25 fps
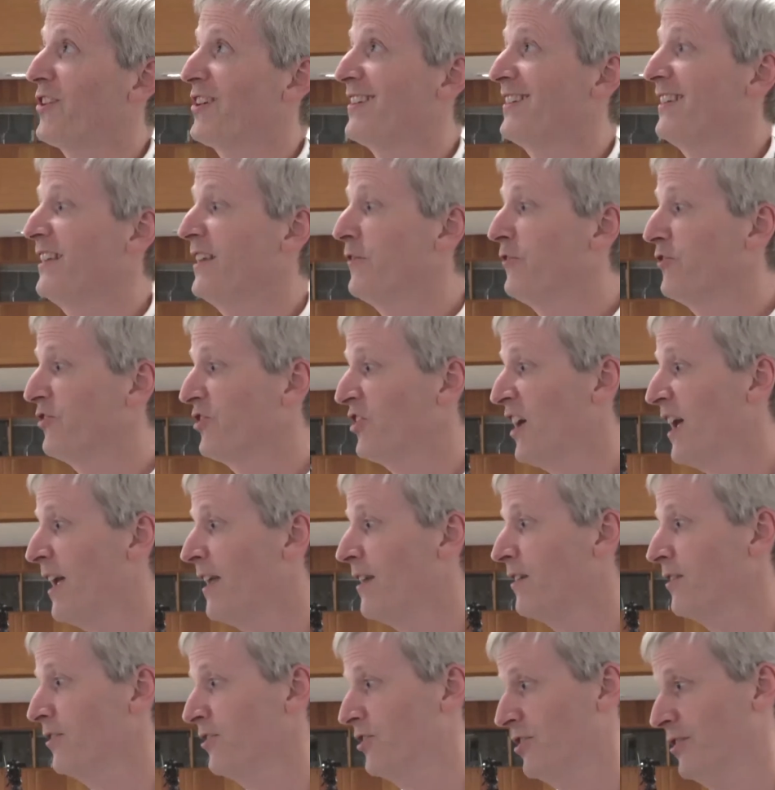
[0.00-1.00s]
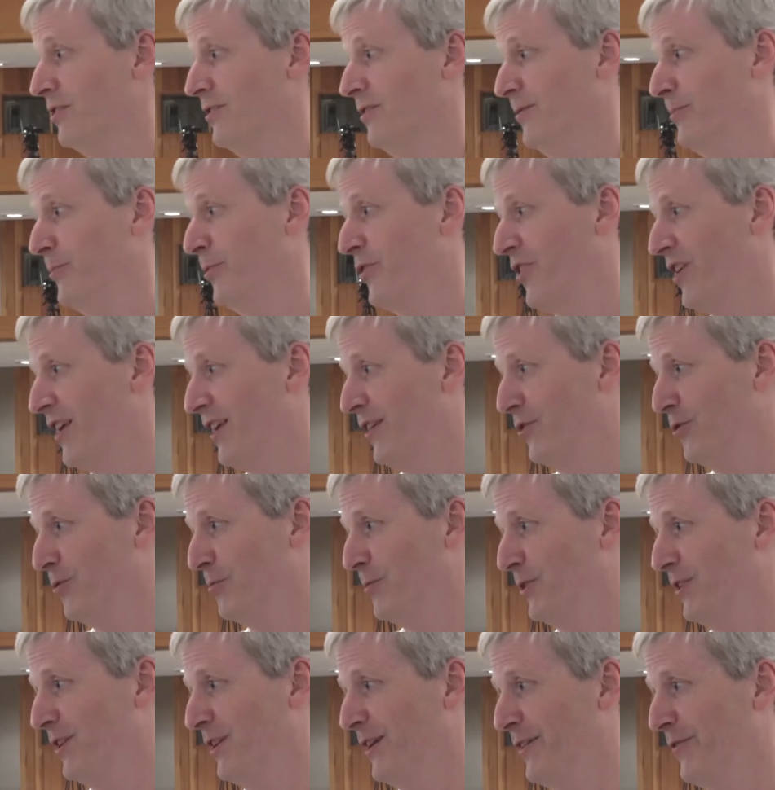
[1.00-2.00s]
that can live 10 times their
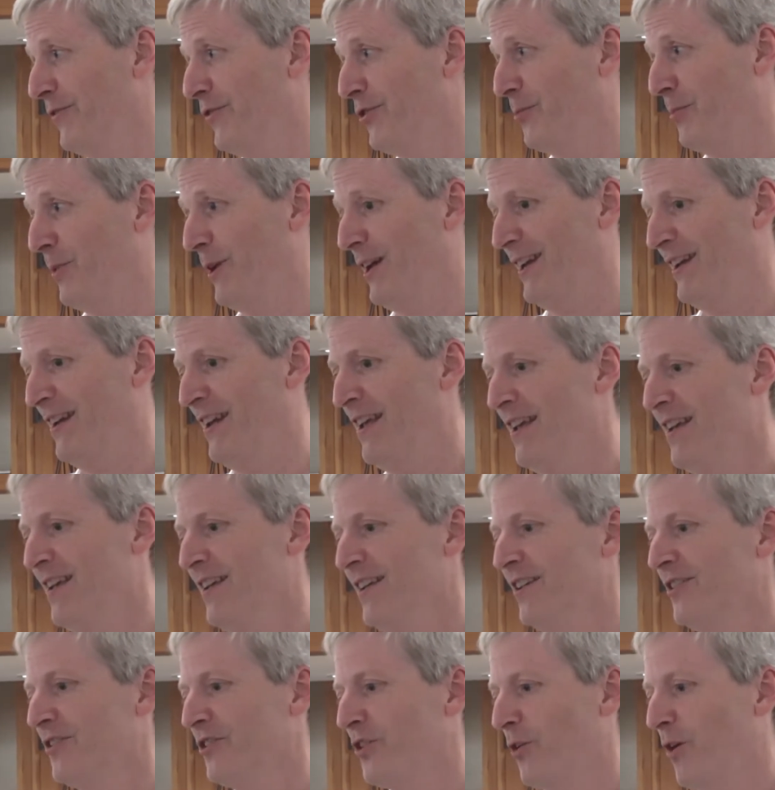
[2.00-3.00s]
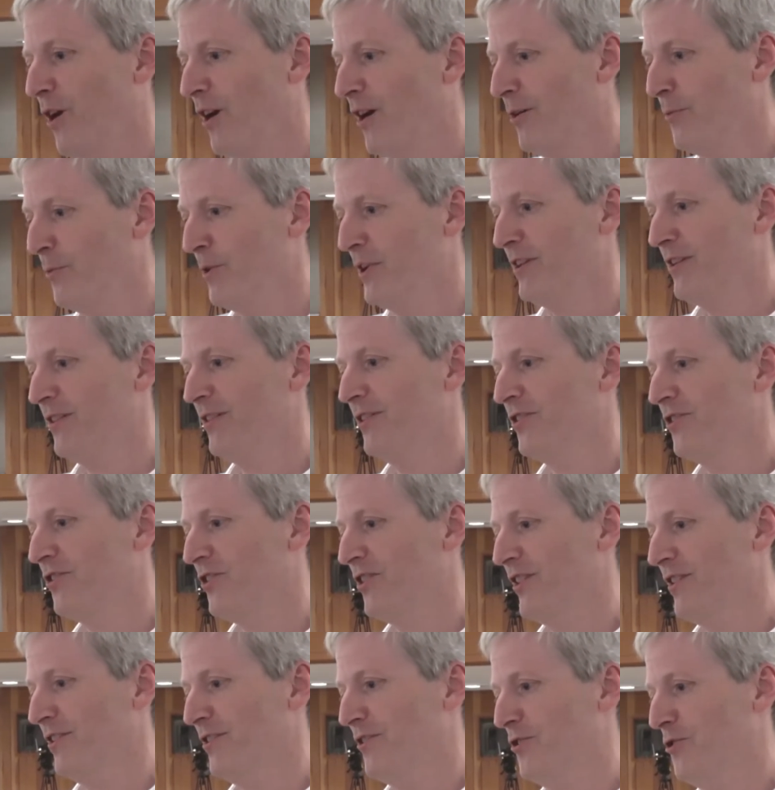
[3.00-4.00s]
normal lifespan. Yes. So are we going to
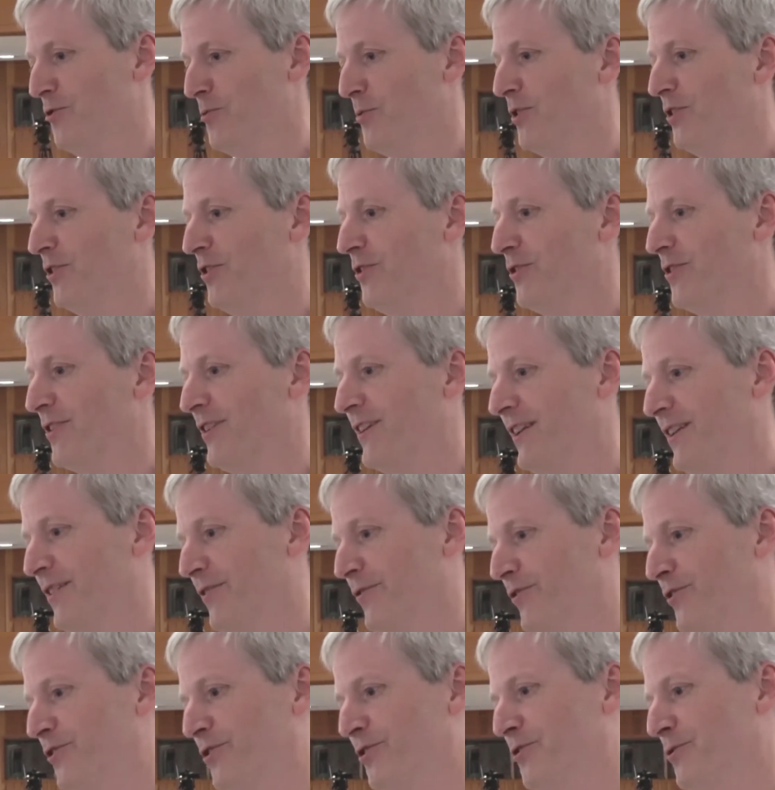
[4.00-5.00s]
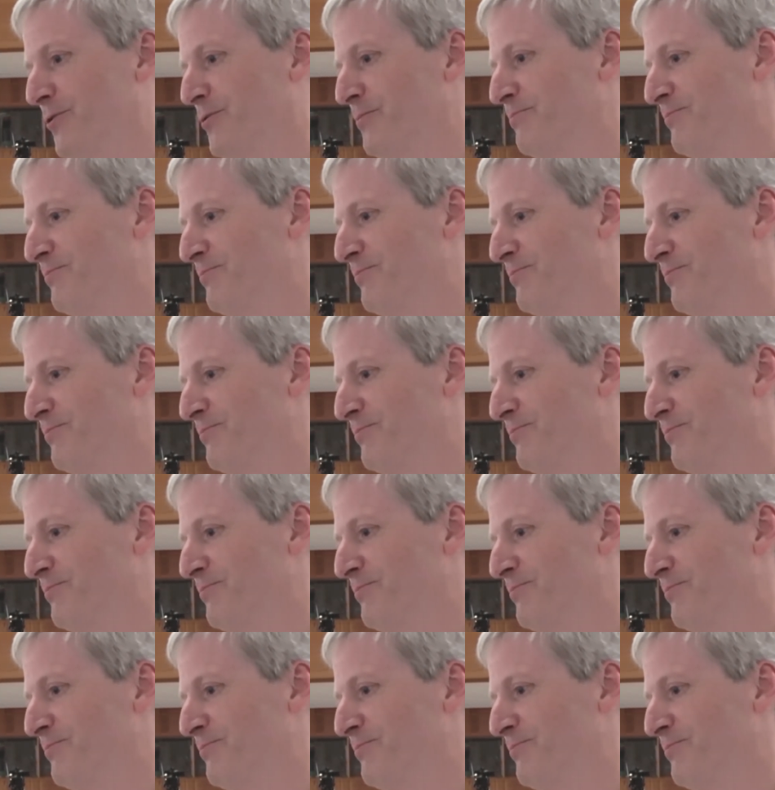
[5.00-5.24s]
see a human who can live to